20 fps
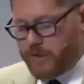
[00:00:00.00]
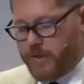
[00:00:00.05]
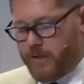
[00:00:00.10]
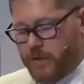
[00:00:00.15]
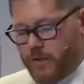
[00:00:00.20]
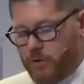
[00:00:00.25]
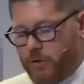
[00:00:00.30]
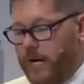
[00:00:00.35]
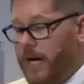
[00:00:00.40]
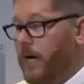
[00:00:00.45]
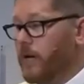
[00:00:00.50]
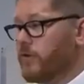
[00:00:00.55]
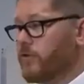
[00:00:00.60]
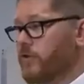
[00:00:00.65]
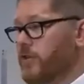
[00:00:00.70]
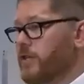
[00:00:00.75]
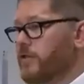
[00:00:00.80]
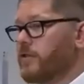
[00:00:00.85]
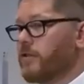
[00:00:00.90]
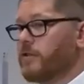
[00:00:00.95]
of the crowd,
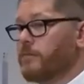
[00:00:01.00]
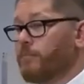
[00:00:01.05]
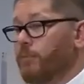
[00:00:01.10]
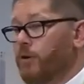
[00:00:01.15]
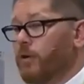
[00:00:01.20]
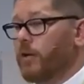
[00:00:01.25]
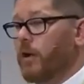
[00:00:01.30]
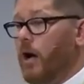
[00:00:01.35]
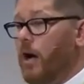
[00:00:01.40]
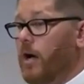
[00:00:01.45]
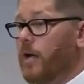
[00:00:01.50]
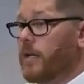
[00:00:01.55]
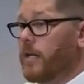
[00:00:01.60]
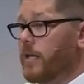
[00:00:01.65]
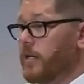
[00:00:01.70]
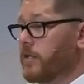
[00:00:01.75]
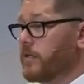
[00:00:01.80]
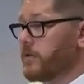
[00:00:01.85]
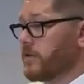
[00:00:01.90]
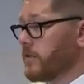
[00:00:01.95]
Jesus put on
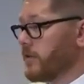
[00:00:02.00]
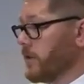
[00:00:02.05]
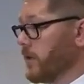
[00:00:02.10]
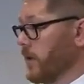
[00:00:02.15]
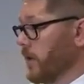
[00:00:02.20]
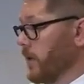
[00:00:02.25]
his